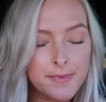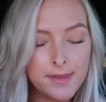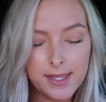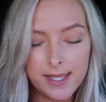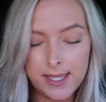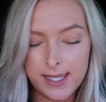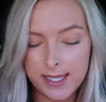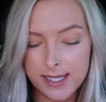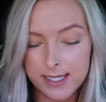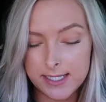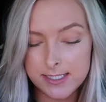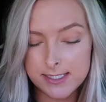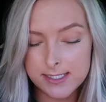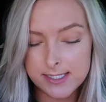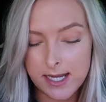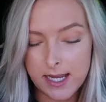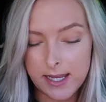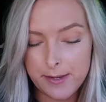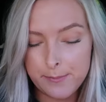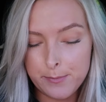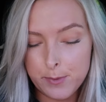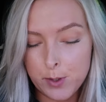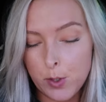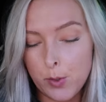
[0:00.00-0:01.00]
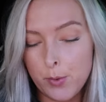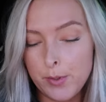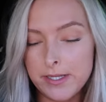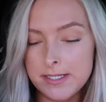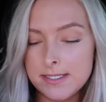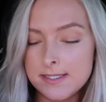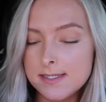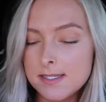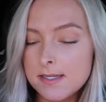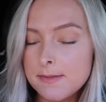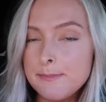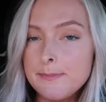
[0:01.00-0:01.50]
and I'm
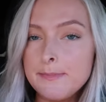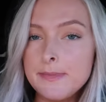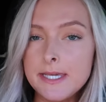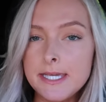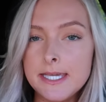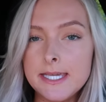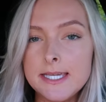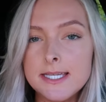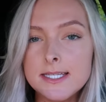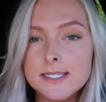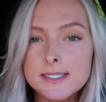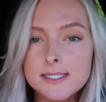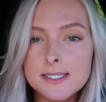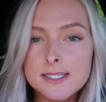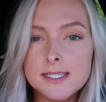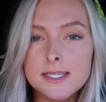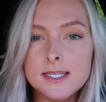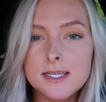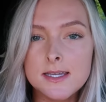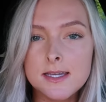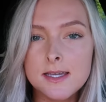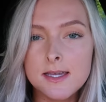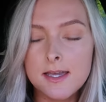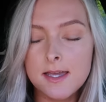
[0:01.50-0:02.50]
going to meet